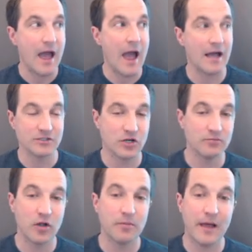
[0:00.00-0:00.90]
As our
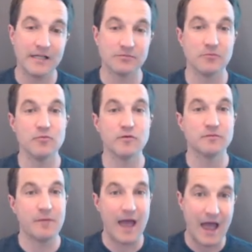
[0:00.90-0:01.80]
blood plasma
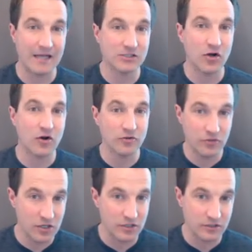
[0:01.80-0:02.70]
moves past our
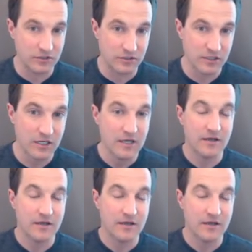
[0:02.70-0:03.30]
lungs,